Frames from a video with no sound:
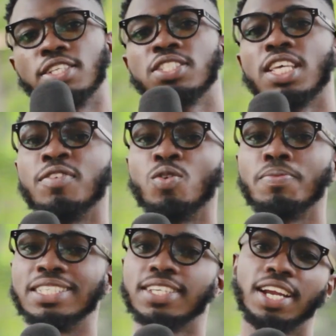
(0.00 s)
I just gave away
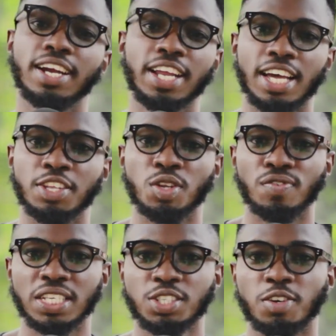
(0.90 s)
my salary at the
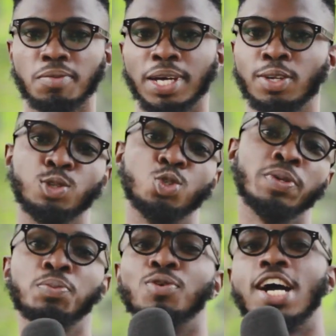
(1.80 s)
University of Ibadan to
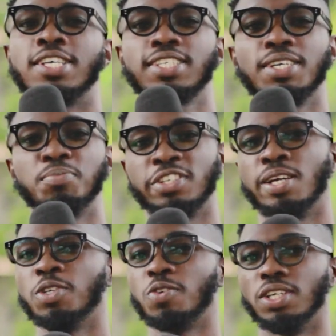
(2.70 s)
people asking
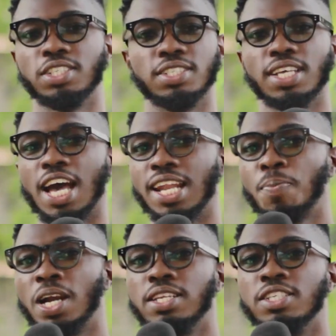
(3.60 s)
programming questions, and
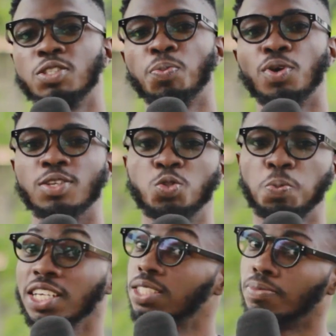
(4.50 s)
apparently these people are
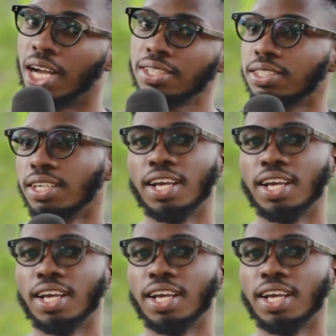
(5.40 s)
super smart,